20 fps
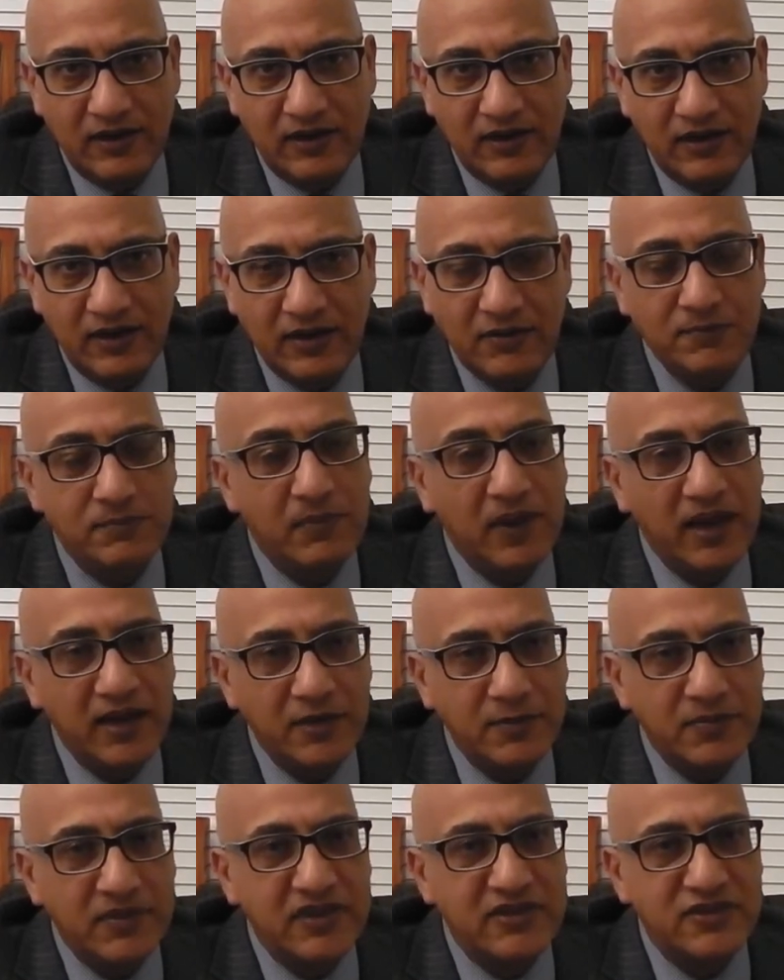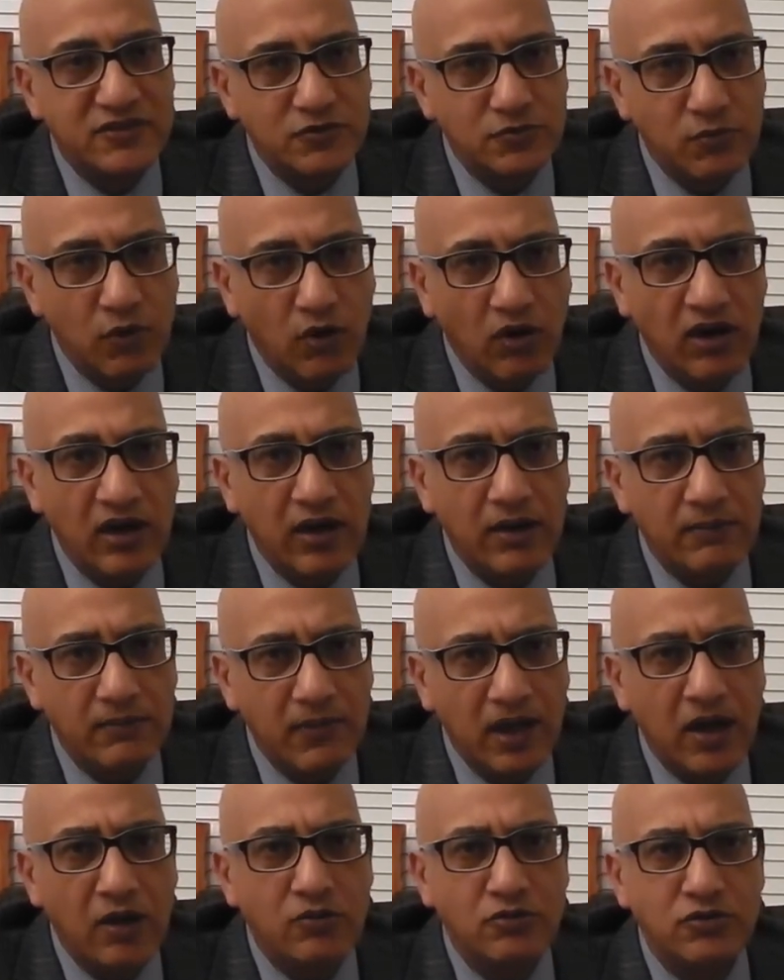It might be a small
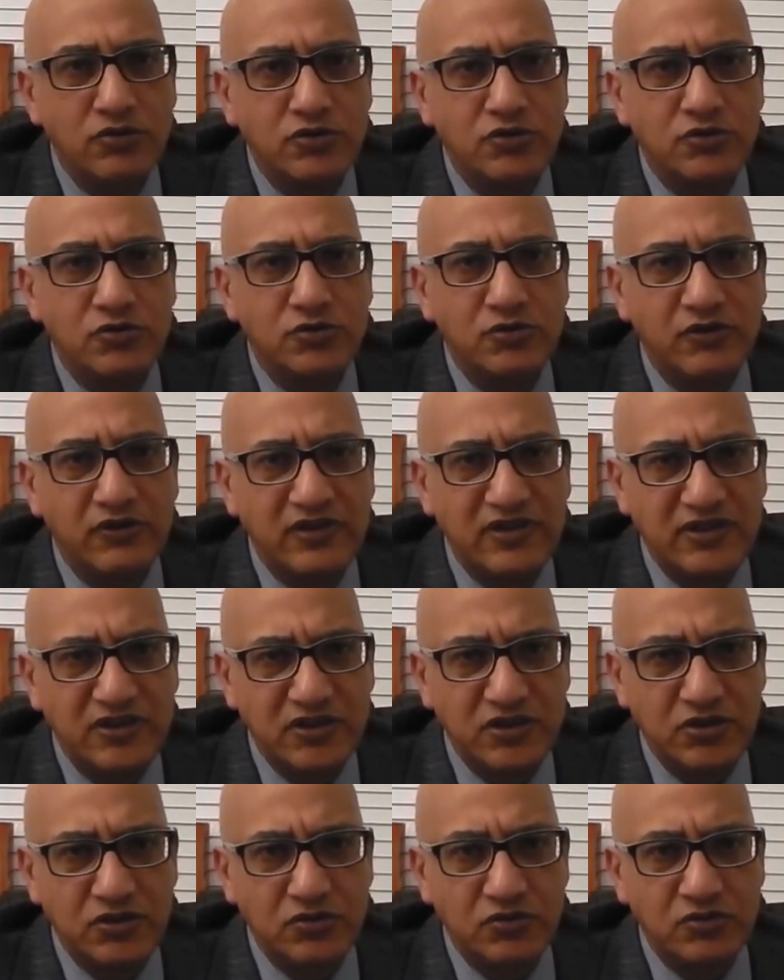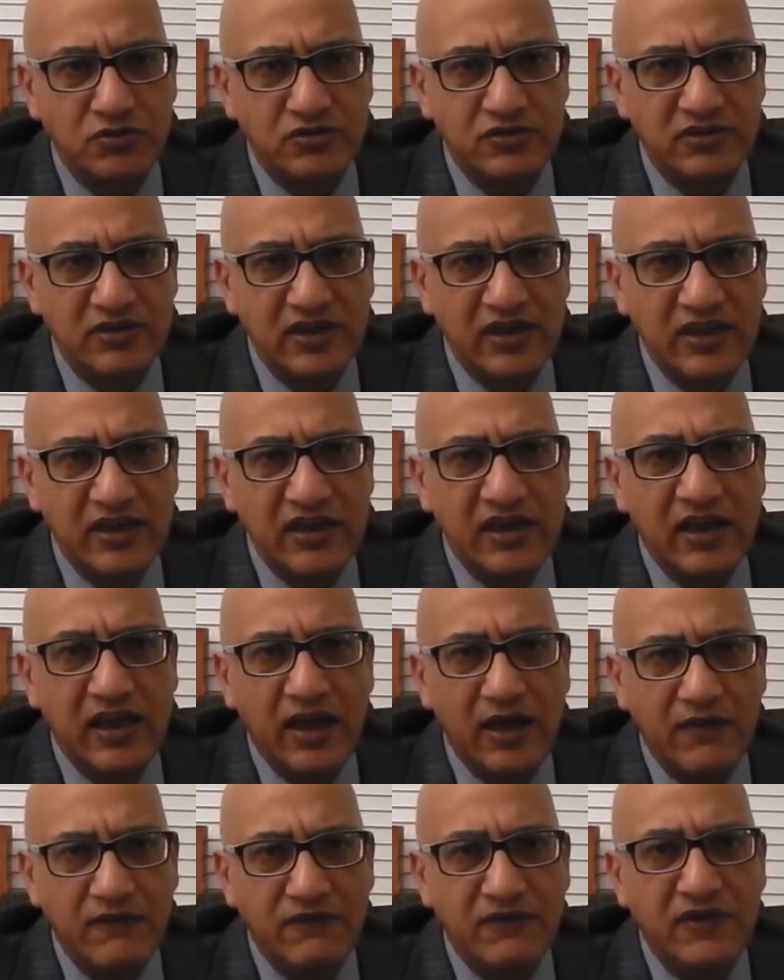amount you reduce
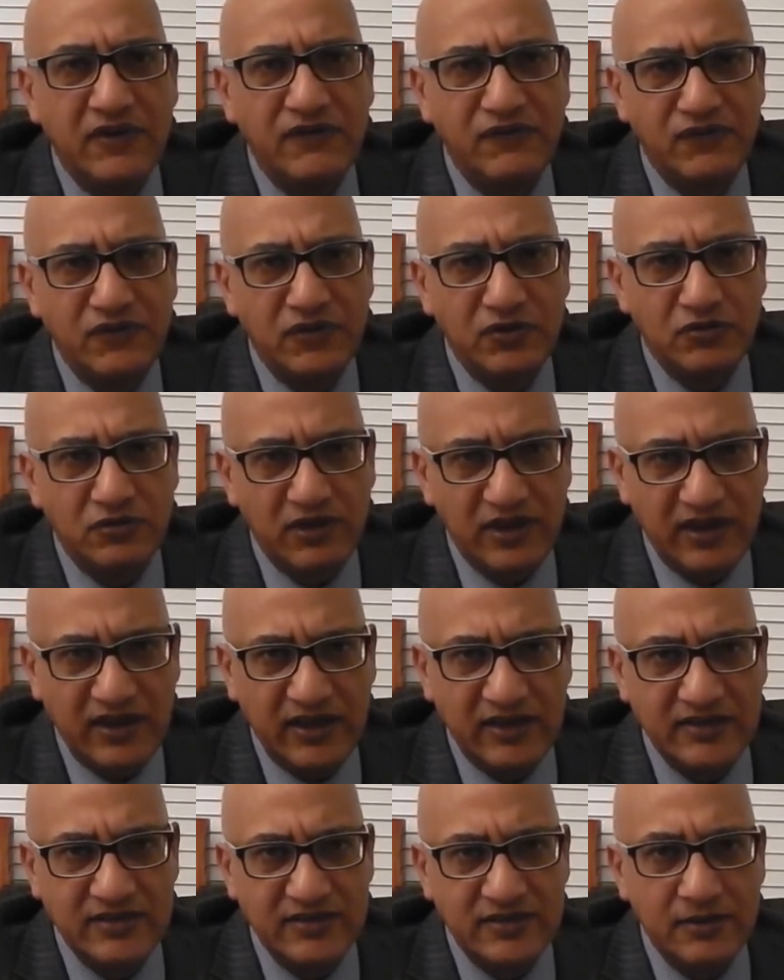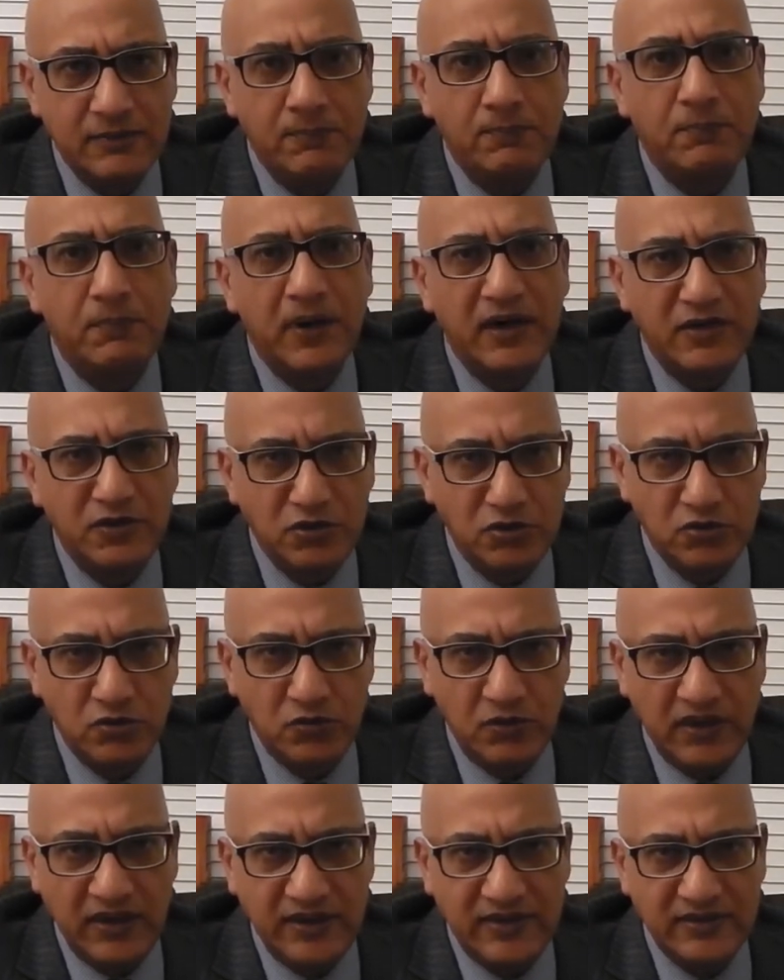every few days, but do
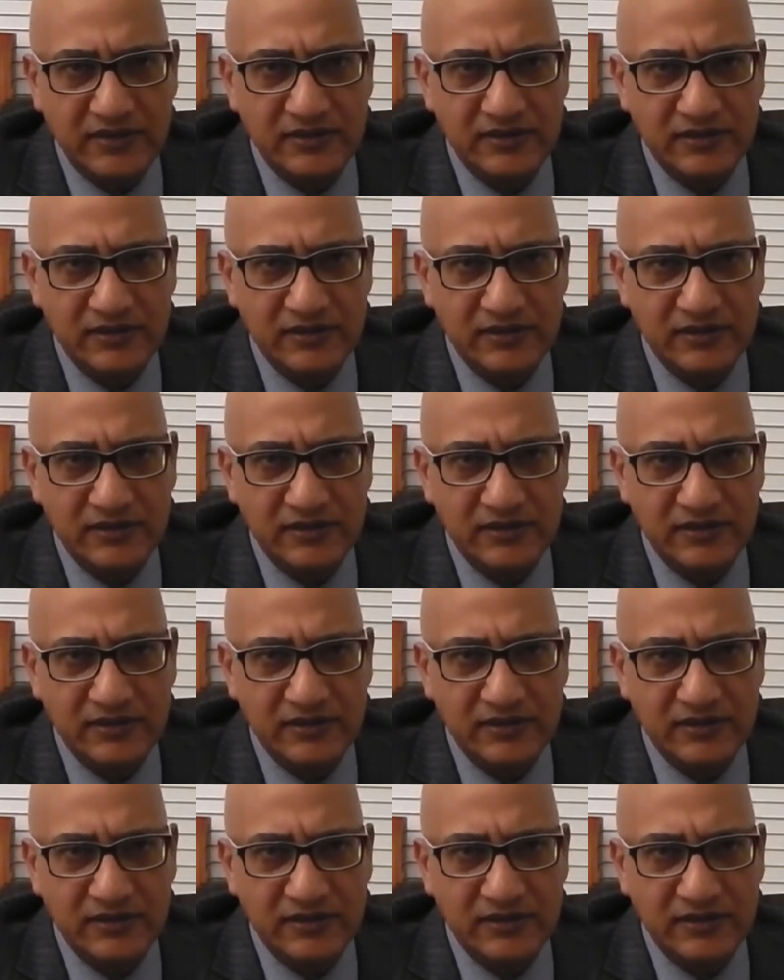it.